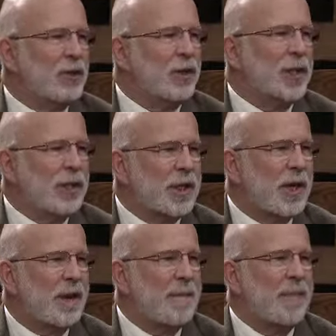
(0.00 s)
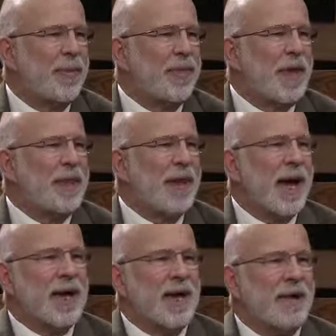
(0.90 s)
true Islam, then the
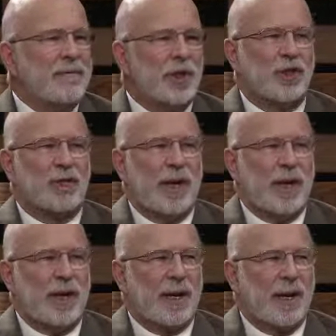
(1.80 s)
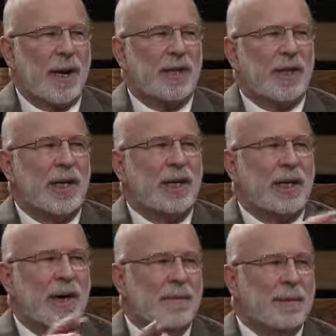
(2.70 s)
idea of Sharia as an
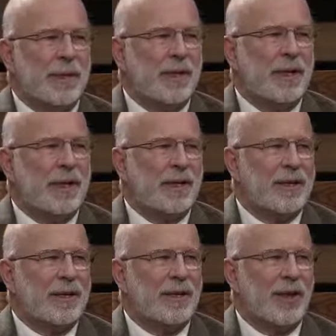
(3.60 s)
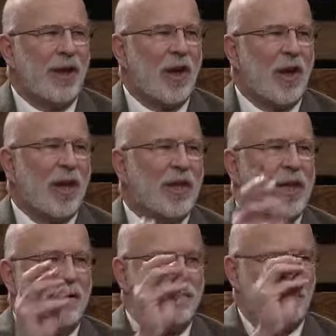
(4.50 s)
encompassing law
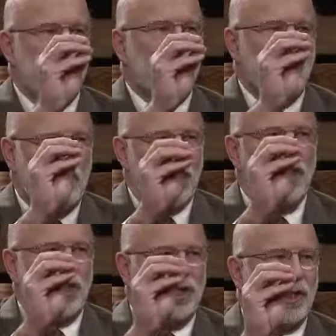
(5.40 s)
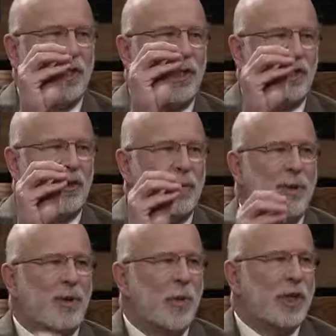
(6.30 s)
that a few judges
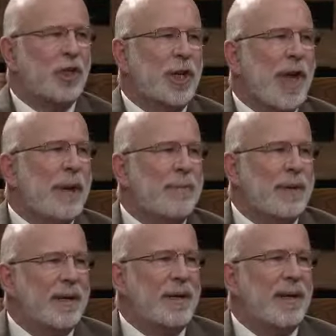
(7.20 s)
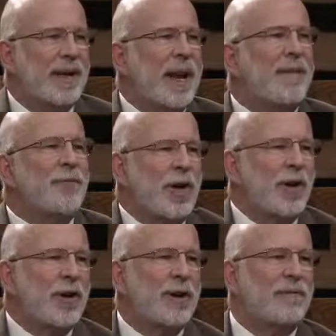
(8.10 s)
determine what should happen in every
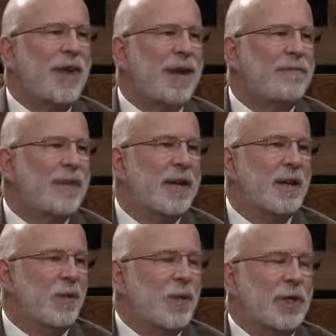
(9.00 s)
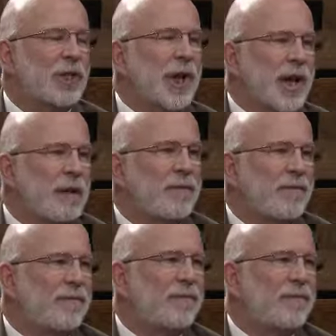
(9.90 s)
area of life will just kind of